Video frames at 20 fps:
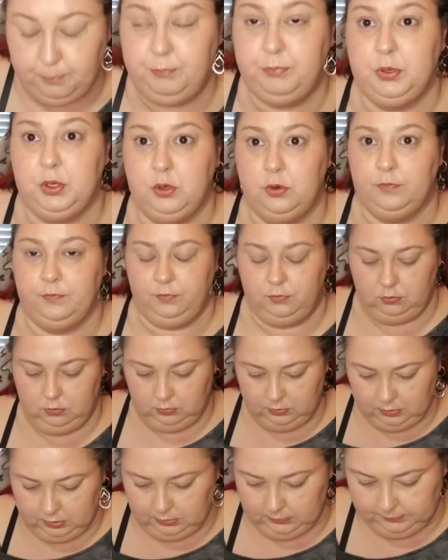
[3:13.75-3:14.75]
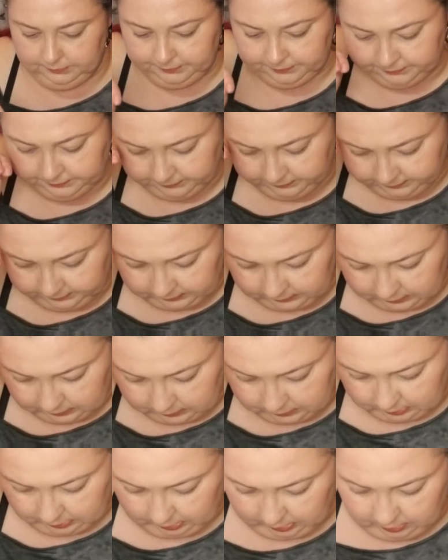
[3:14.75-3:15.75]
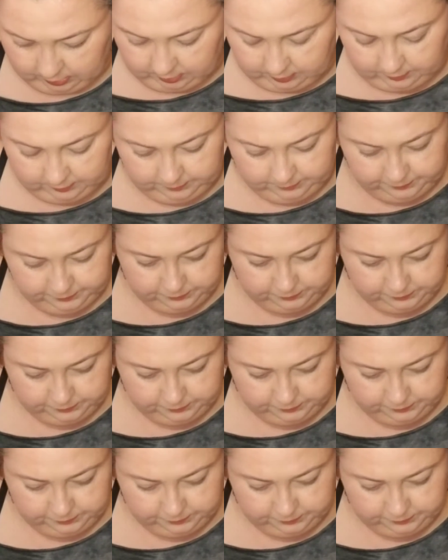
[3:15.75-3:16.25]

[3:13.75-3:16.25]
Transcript: beautiful. And